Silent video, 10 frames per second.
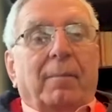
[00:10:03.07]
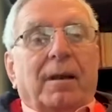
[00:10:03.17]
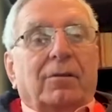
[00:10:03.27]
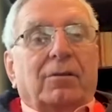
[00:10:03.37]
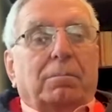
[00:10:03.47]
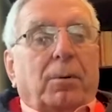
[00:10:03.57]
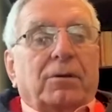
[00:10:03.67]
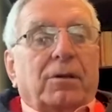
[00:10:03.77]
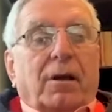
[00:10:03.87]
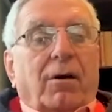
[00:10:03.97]
I mean, it just
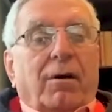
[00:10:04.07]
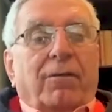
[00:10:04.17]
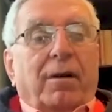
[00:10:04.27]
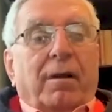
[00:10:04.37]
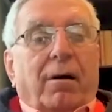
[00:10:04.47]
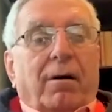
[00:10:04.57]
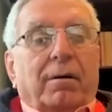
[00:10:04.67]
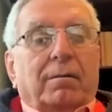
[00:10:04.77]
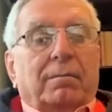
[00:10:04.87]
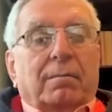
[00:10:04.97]
puts a curb
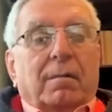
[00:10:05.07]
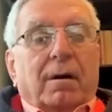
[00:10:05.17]
on